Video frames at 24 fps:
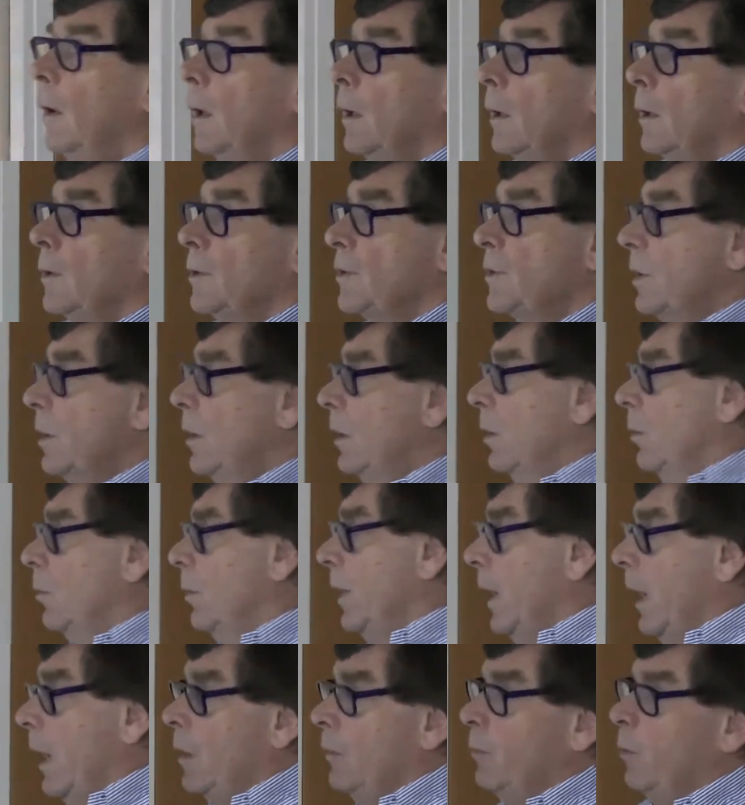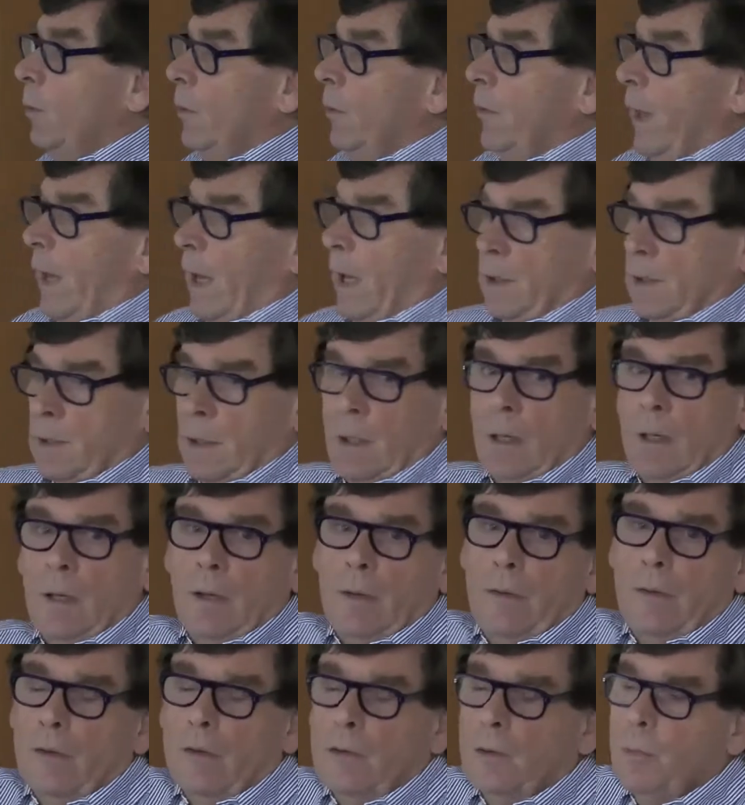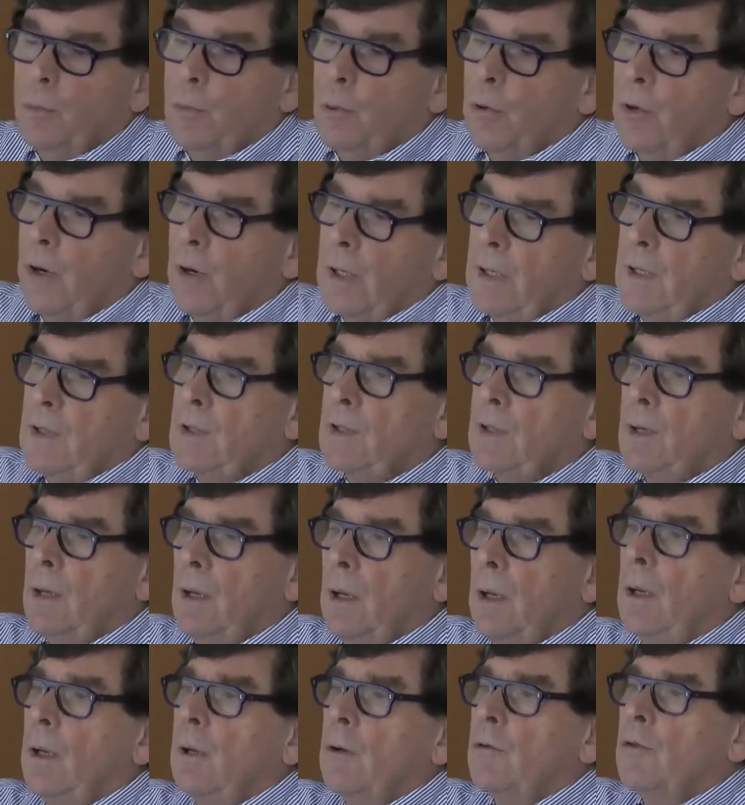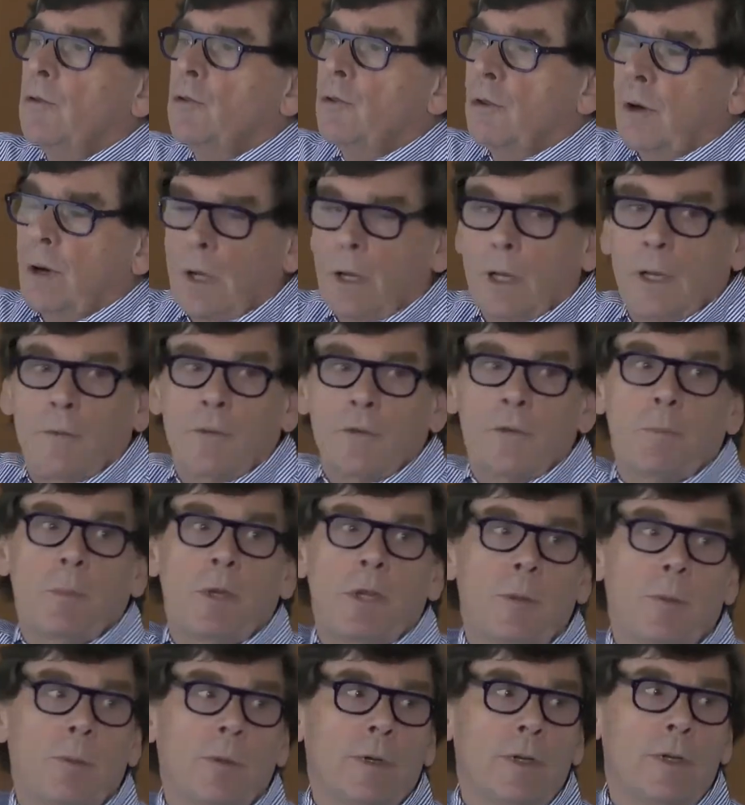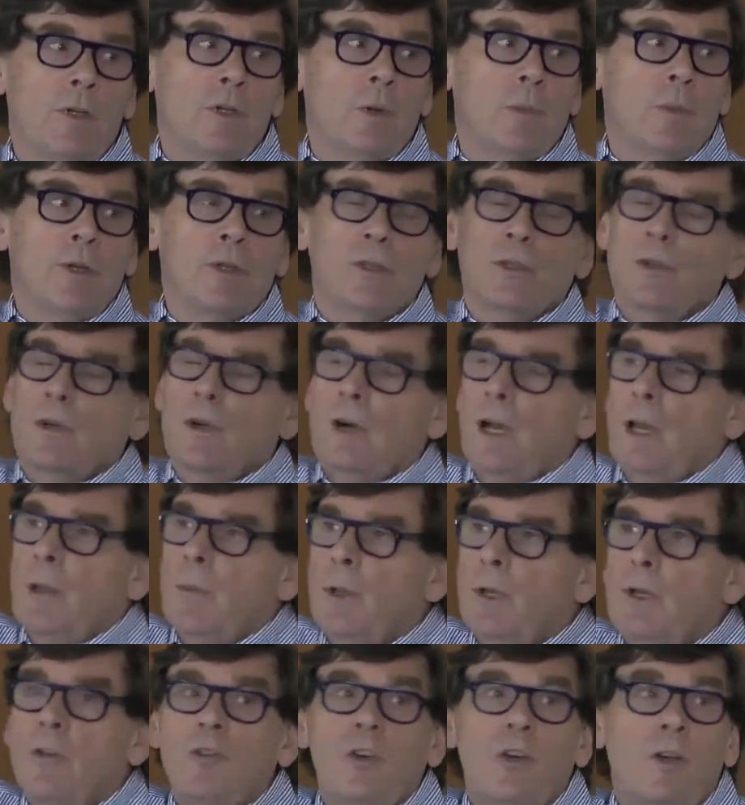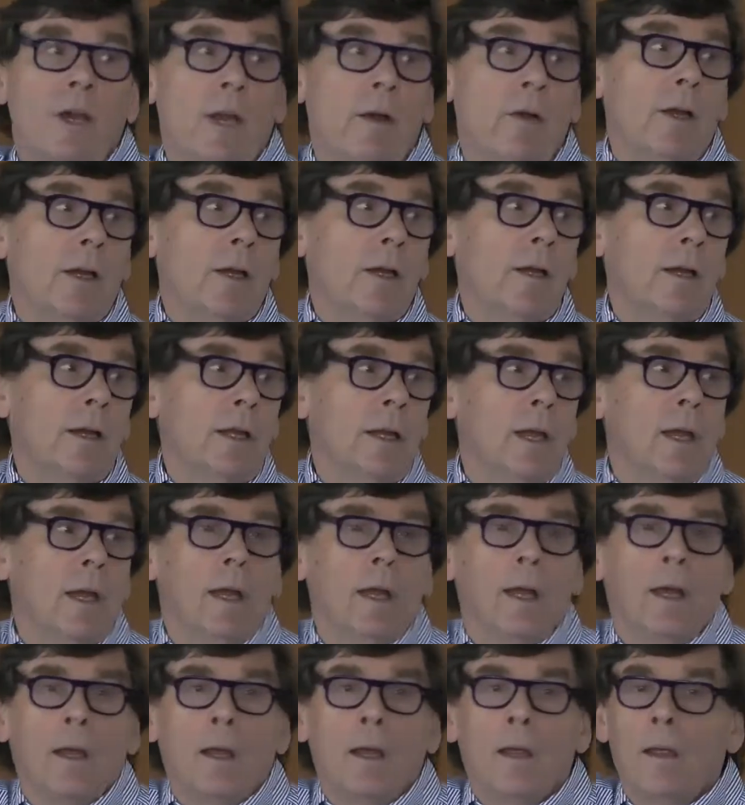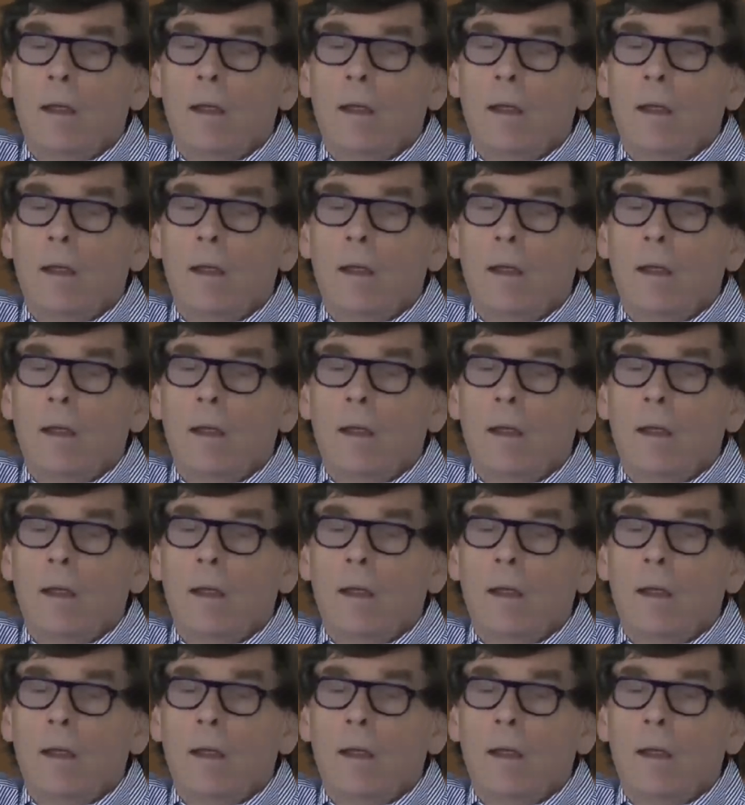So we have all that, that price drives people into prescribing generically, uh,